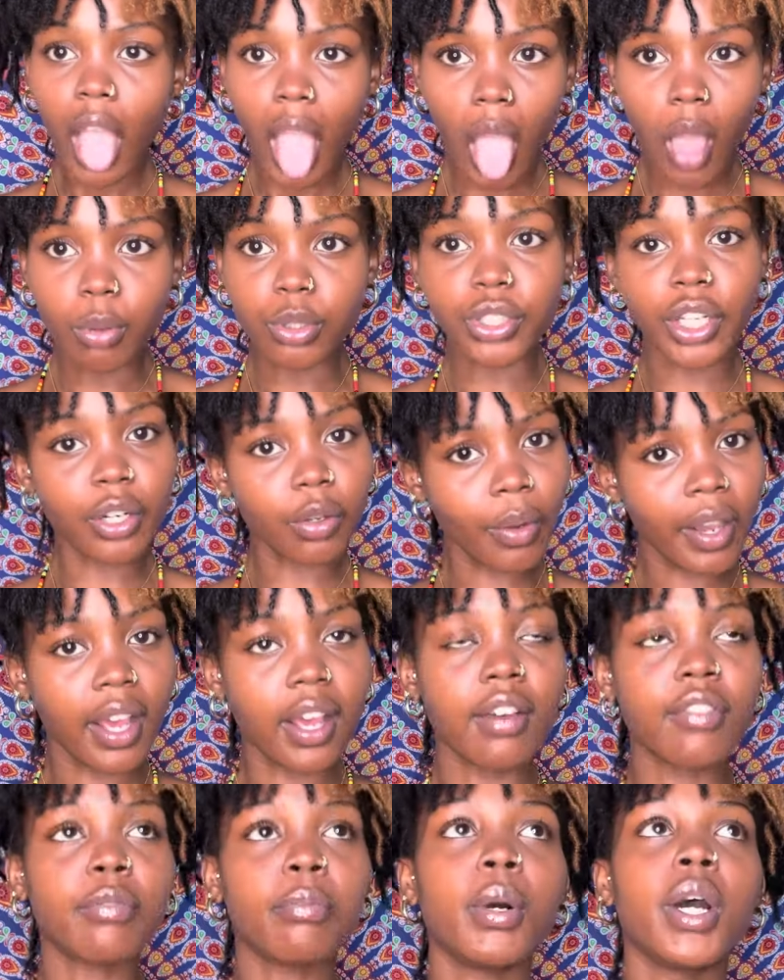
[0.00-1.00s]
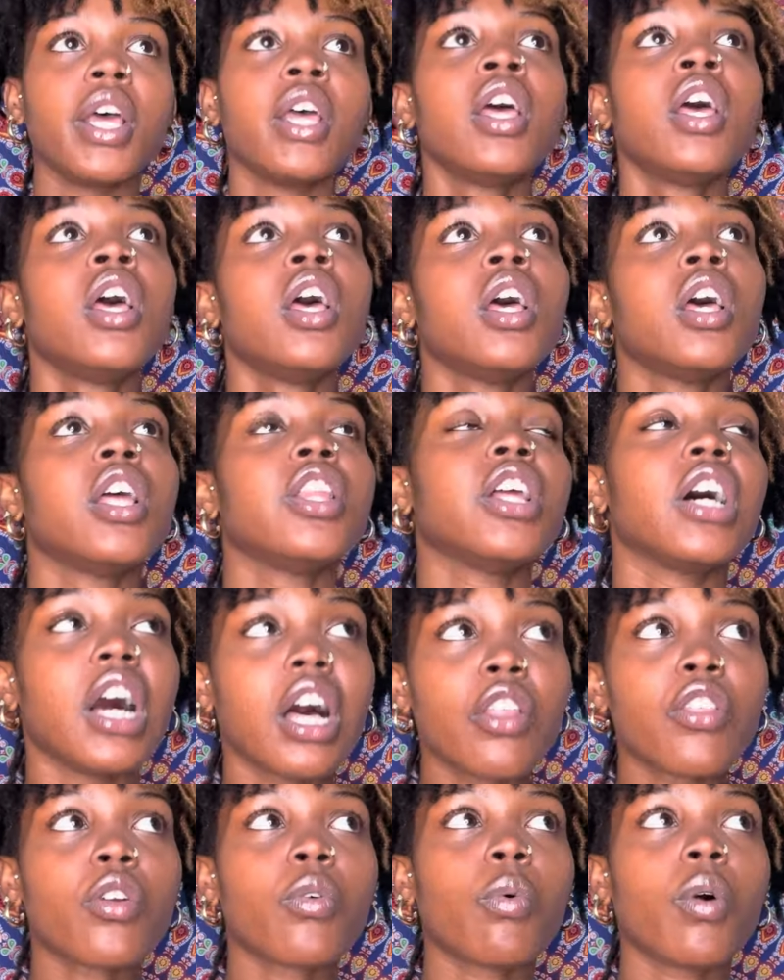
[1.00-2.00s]
which I don't have. But the
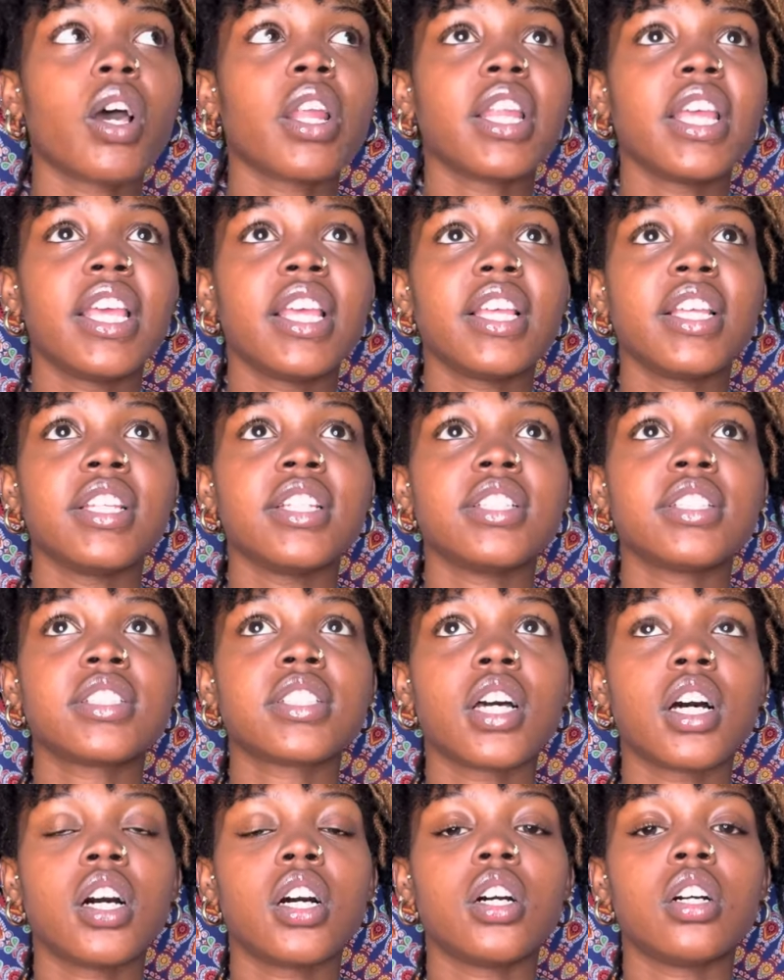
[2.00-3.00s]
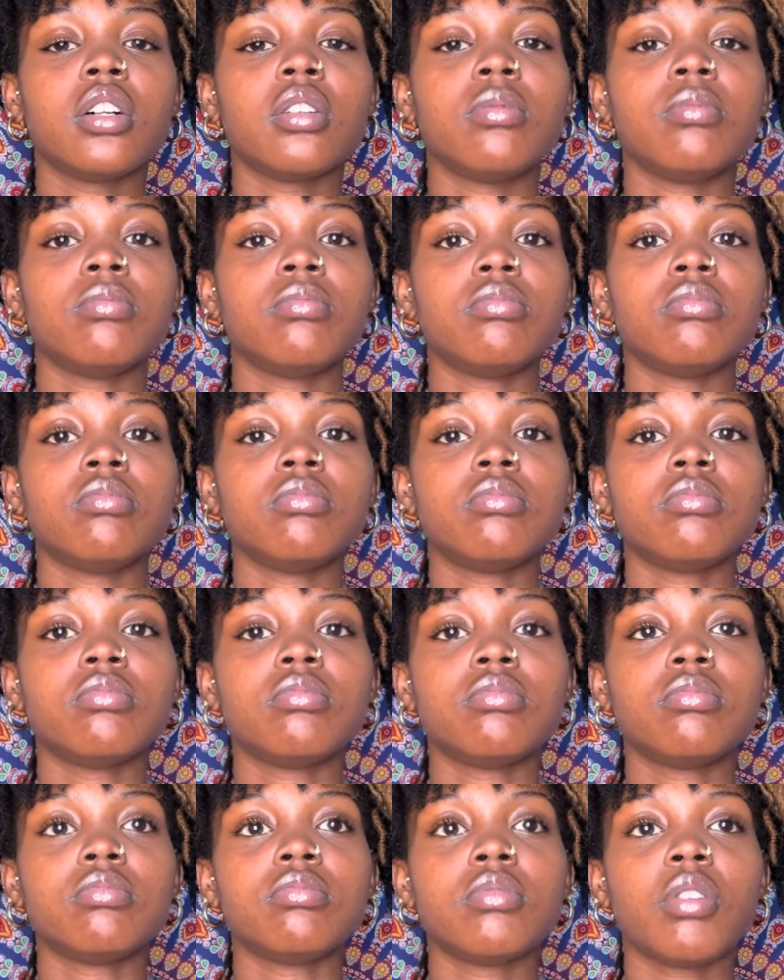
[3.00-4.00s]
other one is, um,
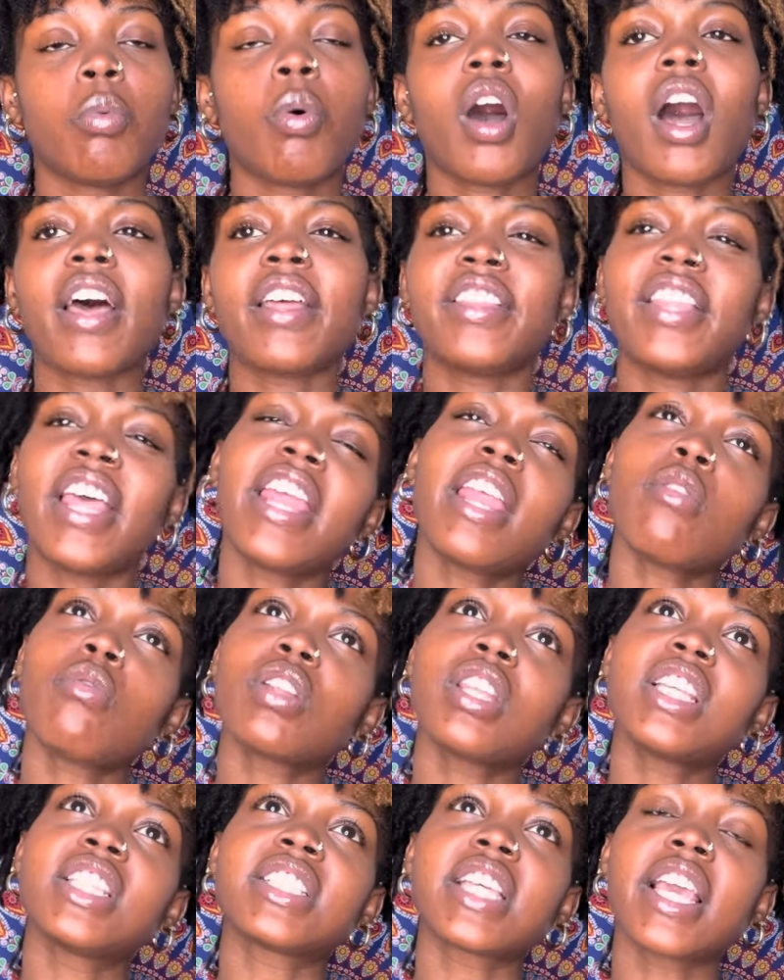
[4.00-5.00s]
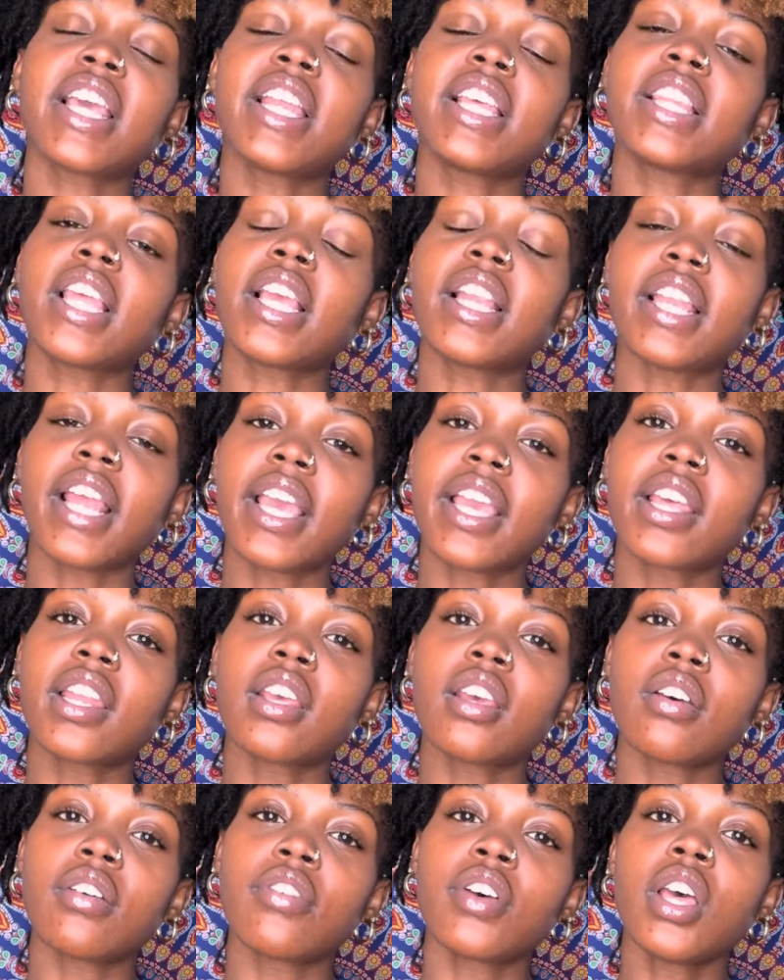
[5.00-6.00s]
well, they didn't really say anything
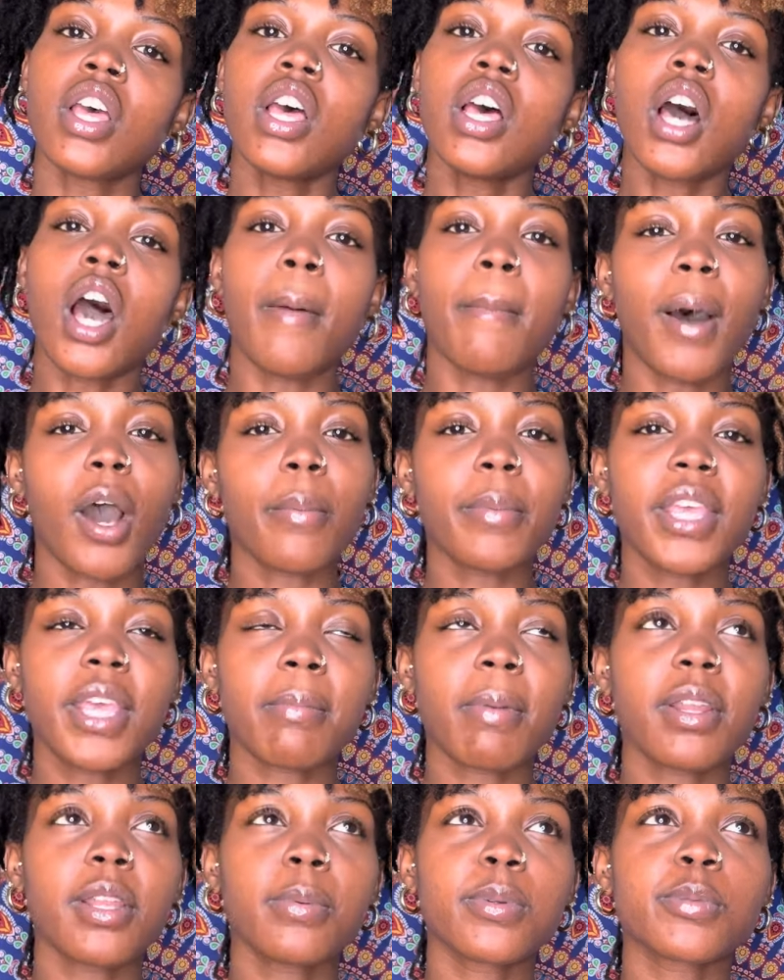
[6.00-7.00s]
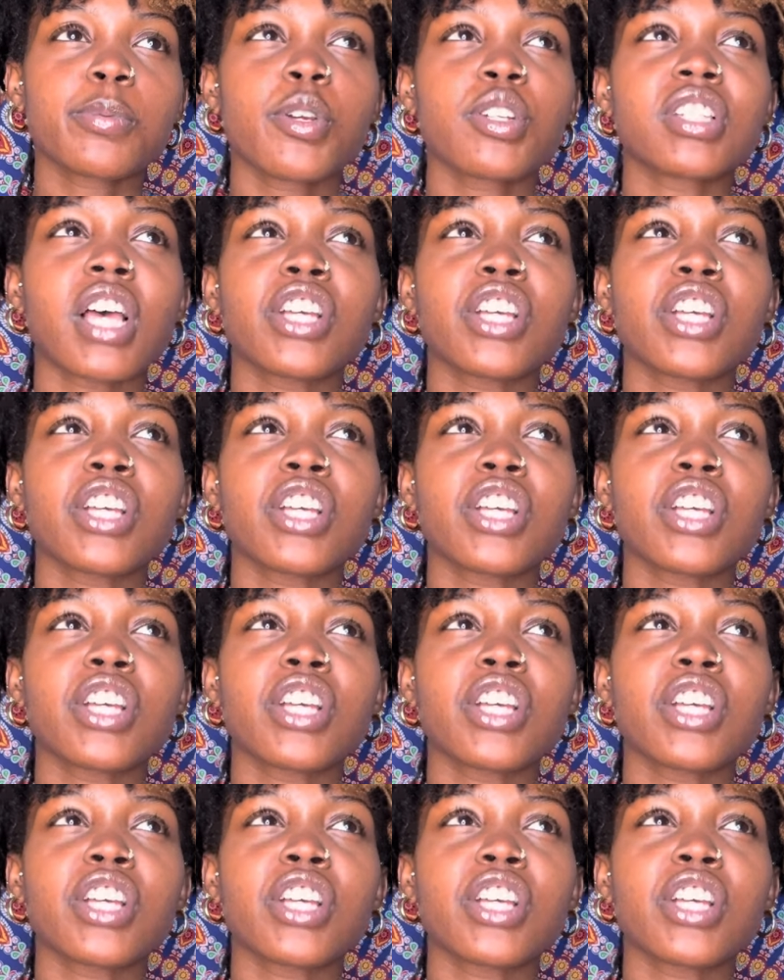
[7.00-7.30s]
negative about me getting my nipples pierced.